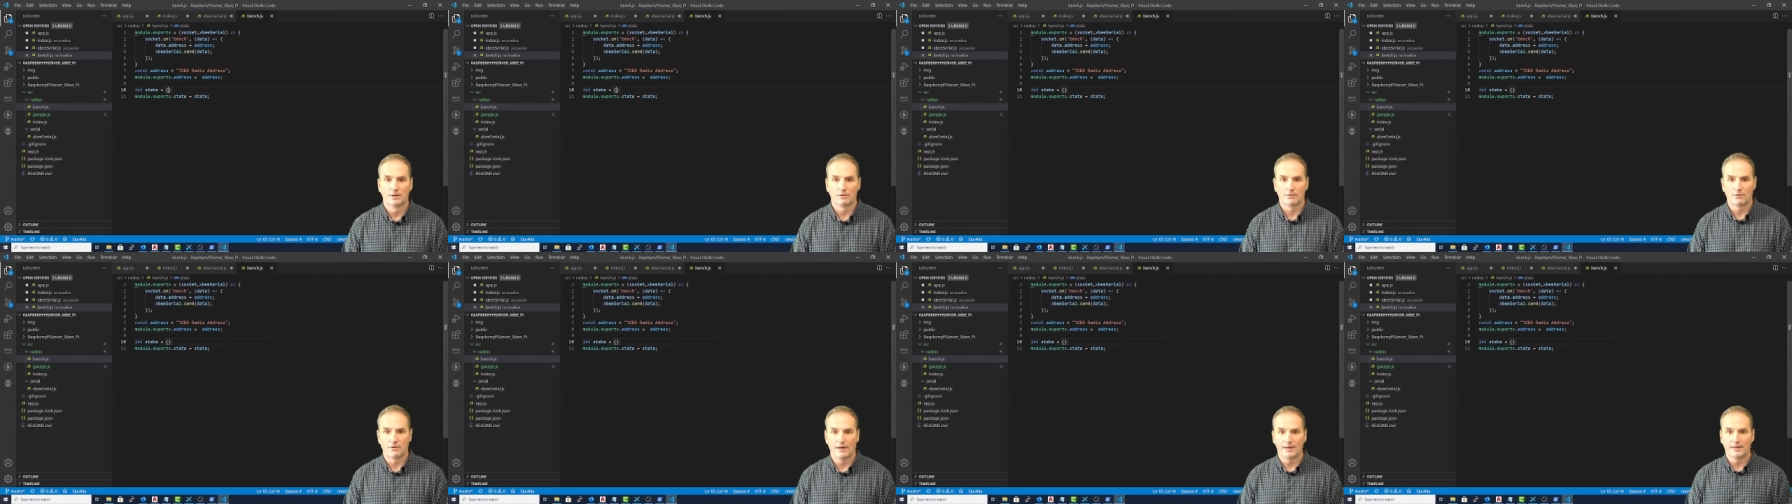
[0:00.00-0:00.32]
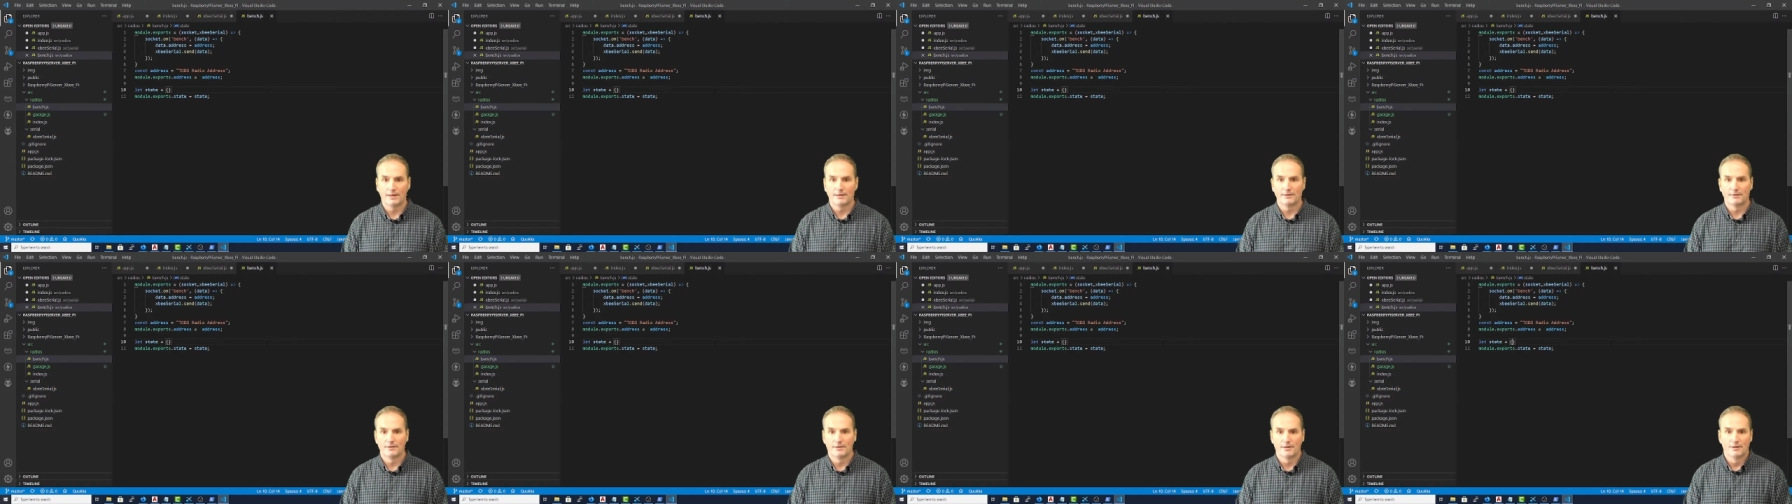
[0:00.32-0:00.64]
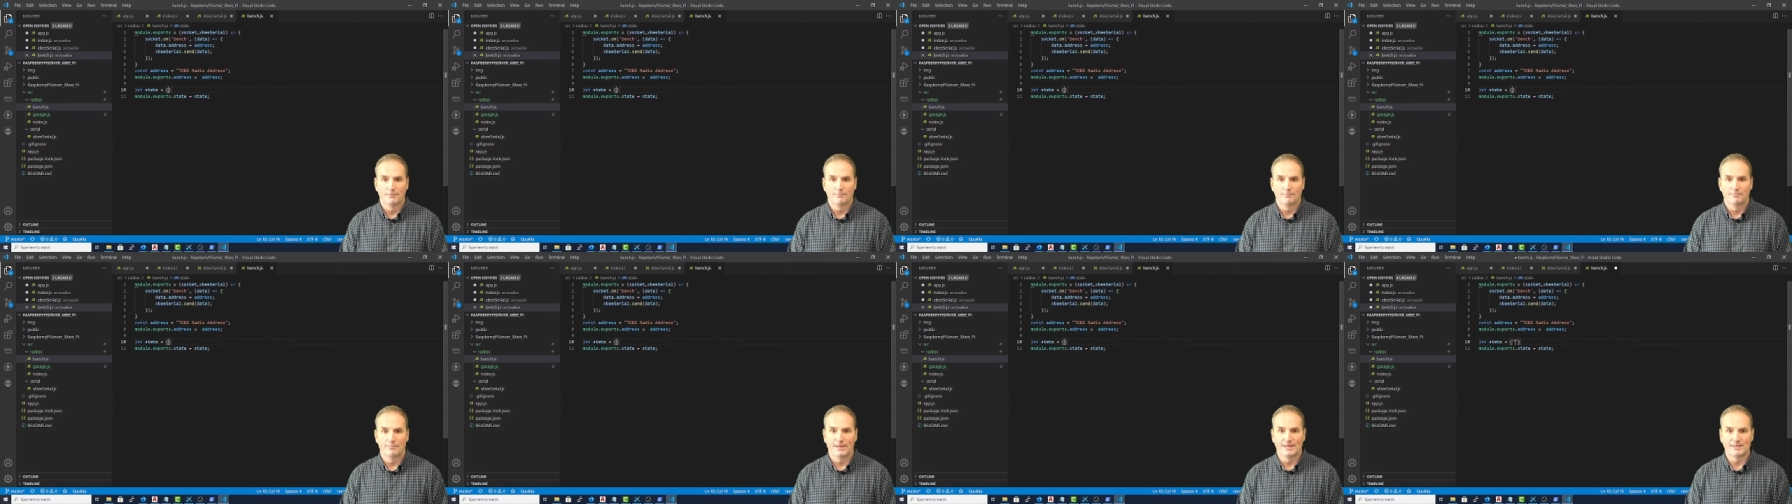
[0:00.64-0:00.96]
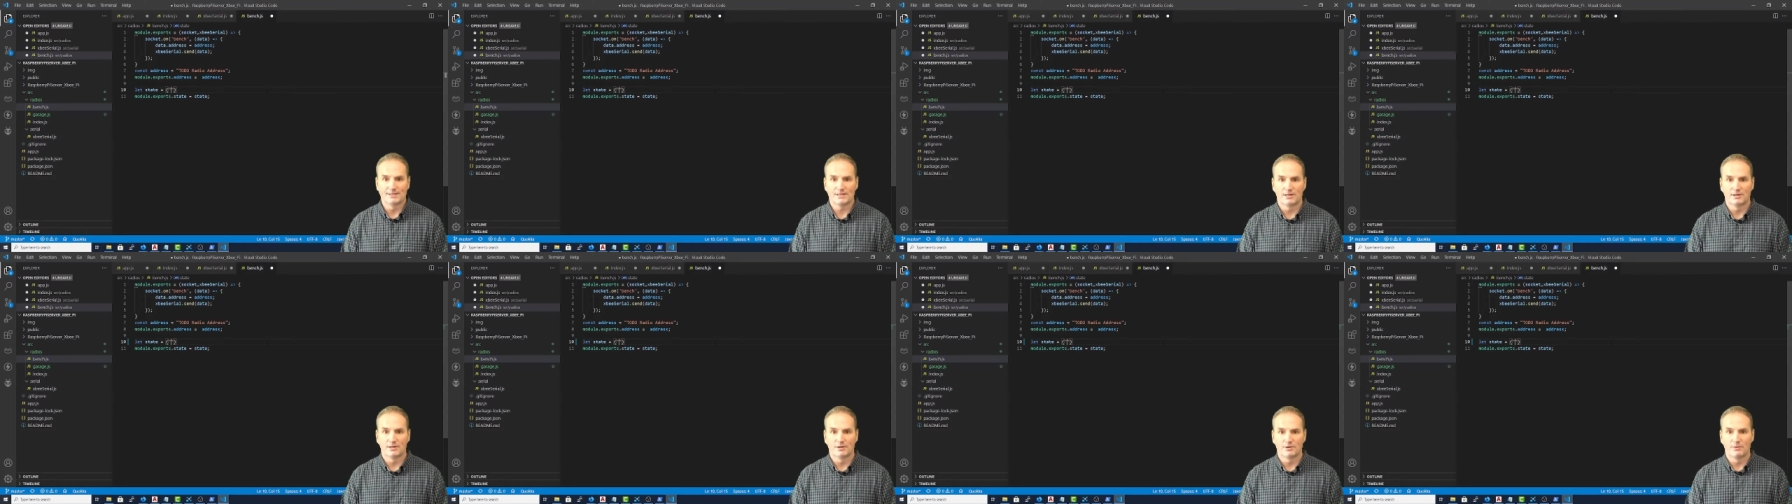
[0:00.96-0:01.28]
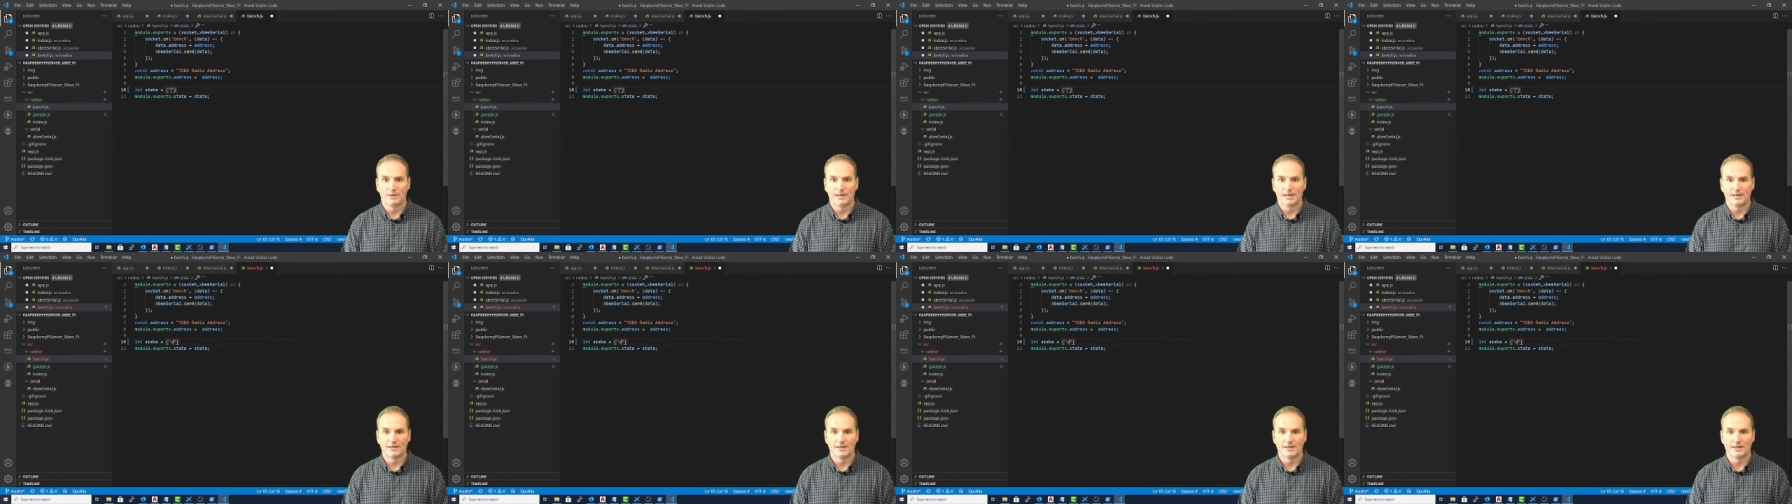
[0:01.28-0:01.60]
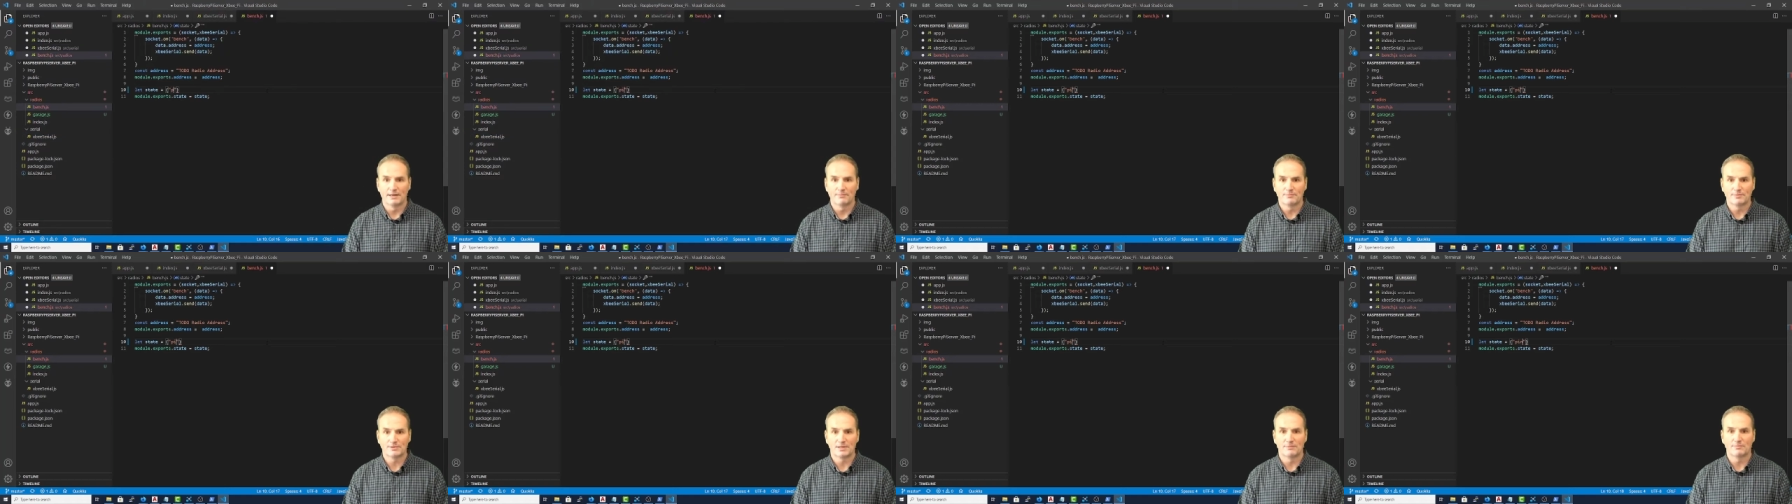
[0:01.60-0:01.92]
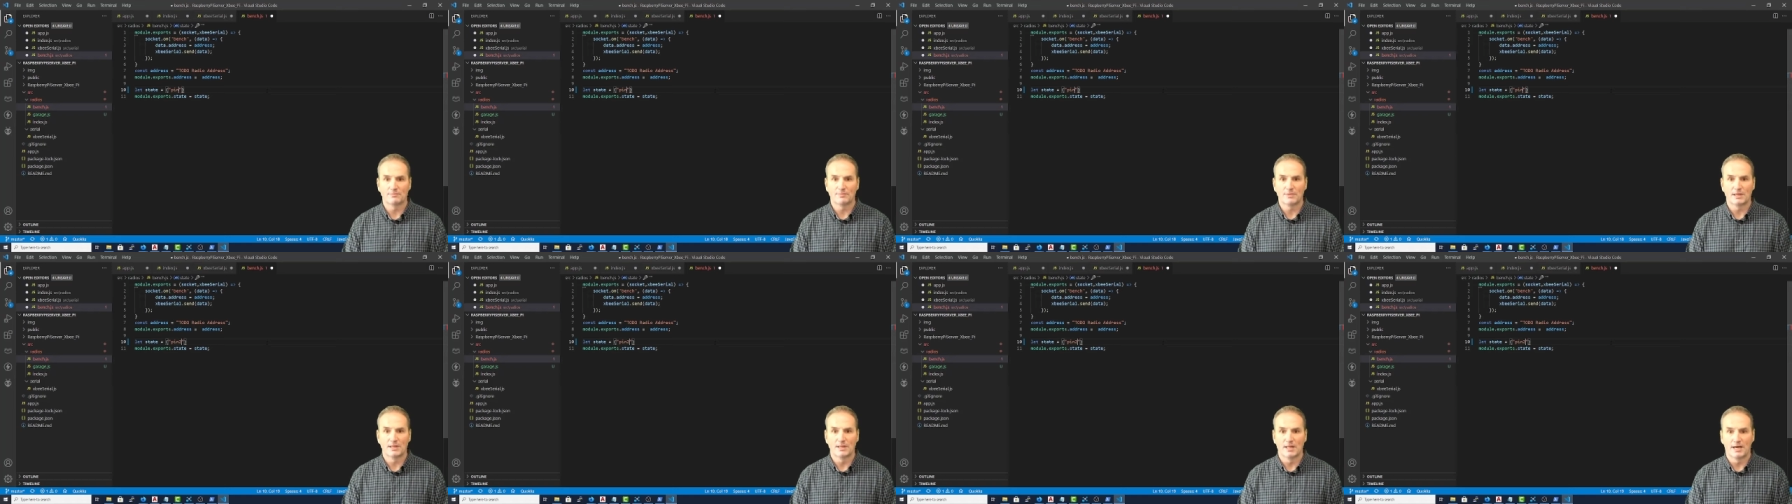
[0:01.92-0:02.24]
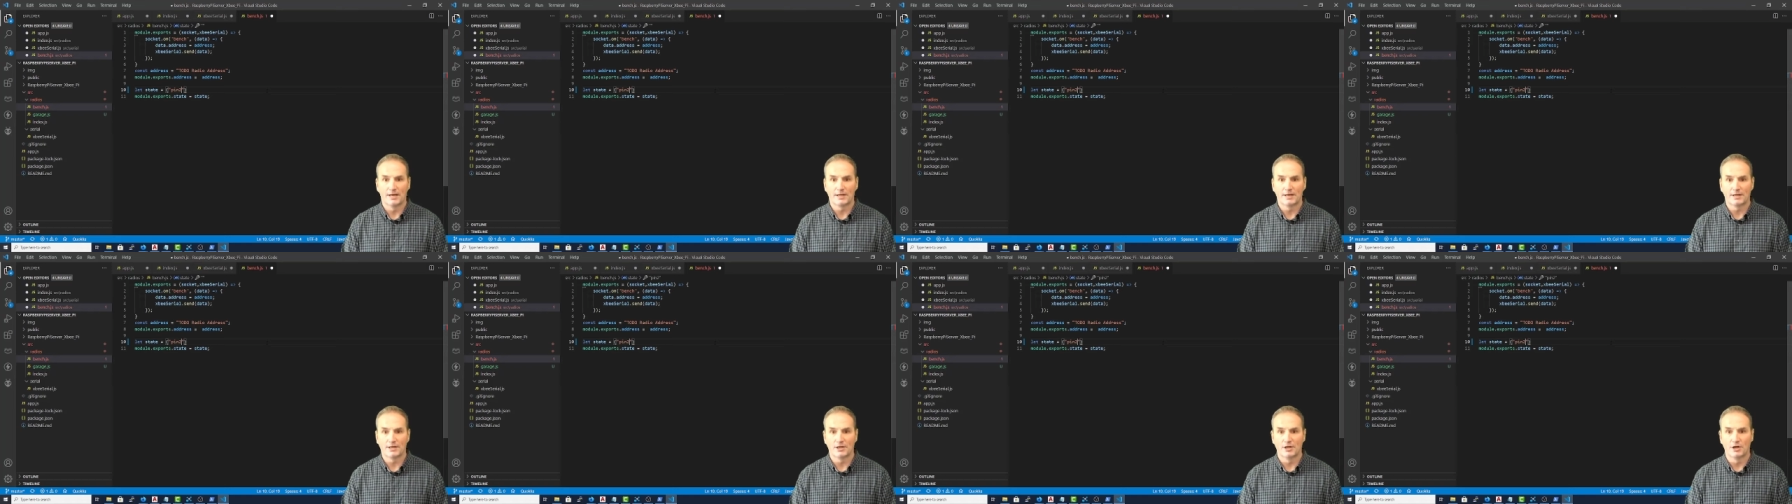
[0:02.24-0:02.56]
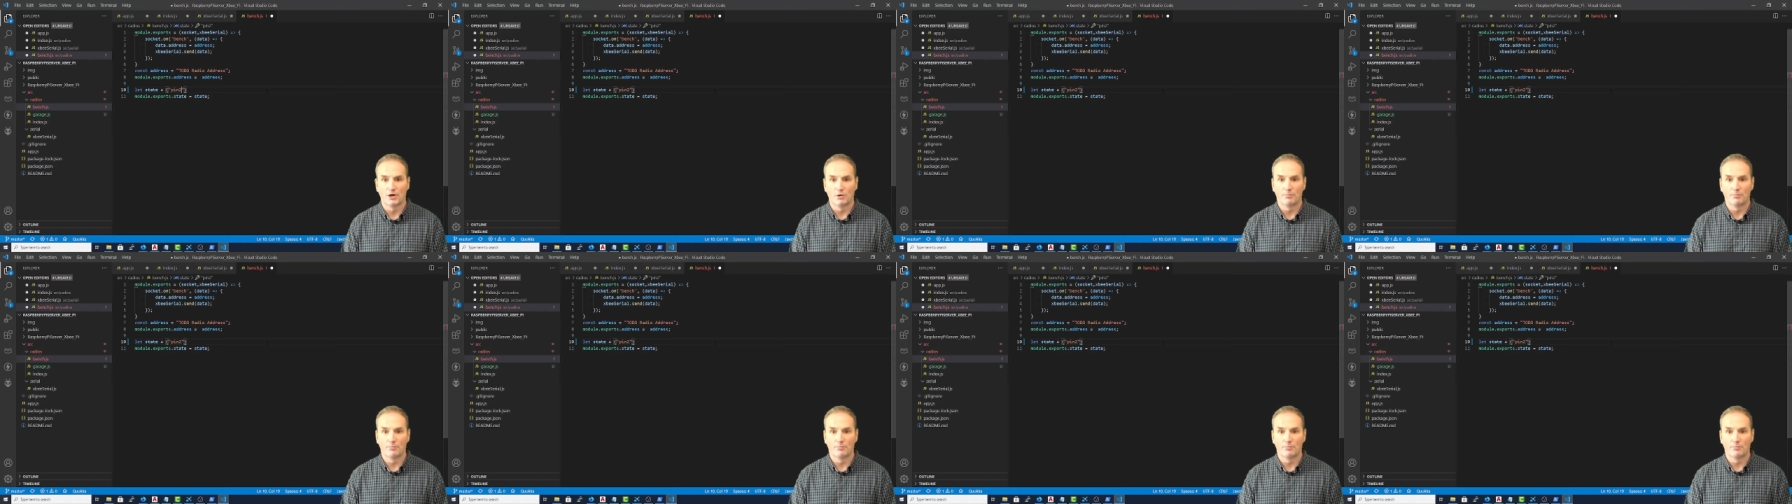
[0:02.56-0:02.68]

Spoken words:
right, basically we end up something like,